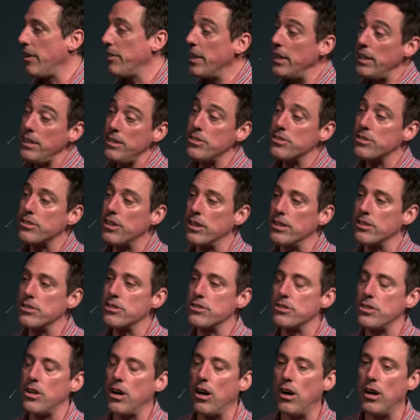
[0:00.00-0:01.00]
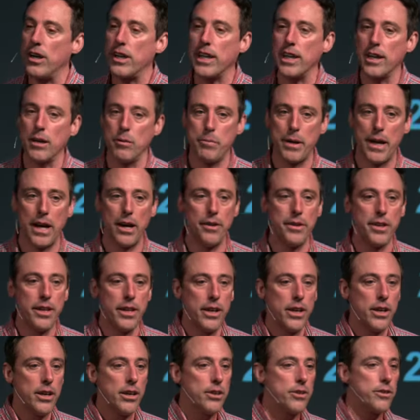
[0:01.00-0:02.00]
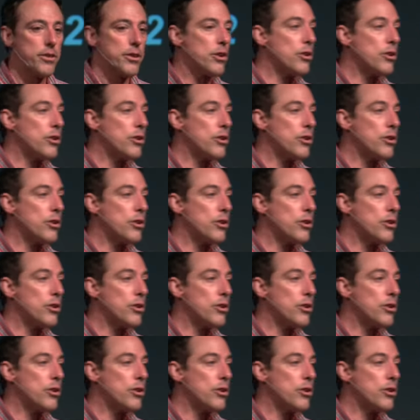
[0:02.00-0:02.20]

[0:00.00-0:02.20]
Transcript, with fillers: Then he starts talking about the